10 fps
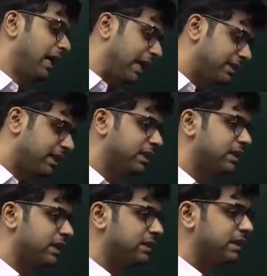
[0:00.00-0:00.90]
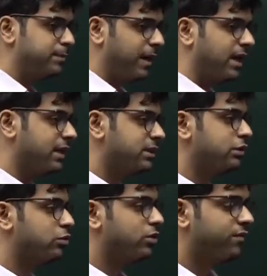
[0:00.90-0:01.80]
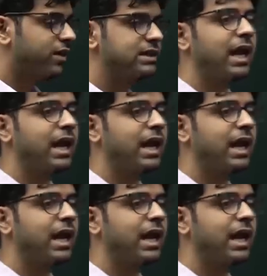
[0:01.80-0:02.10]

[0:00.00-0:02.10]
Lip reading: asset, just pay attention to the words.